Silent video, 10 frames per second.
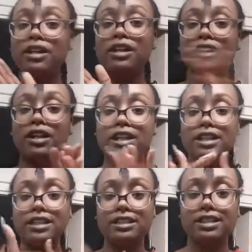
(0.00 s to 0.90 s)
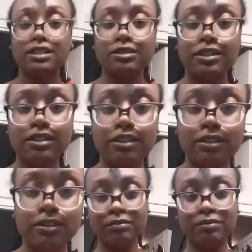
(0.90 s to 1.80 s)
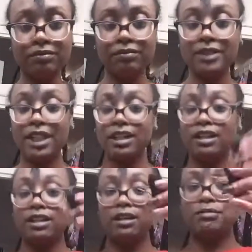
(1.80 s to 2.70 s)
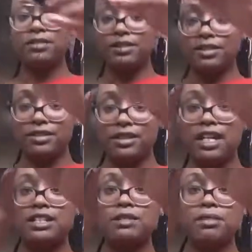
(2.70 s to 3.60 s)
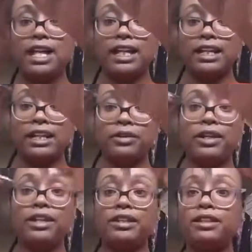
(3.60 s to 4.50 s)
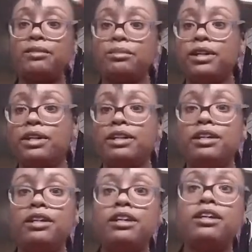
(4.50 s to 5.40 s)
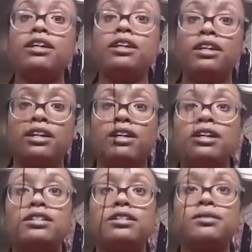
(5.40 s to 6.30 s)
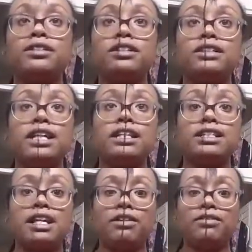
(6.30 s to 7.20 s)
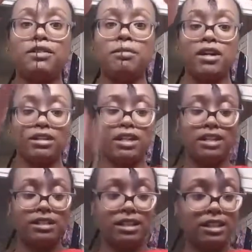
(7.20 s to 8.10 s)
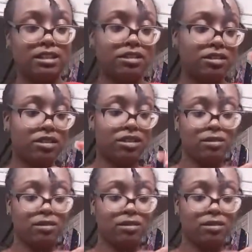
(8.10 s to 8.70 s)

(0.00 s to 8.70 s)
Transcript: And all I need is a needle and thread. Yep, so I just got some black needle and thread. So we're gonna slide this out from our last install.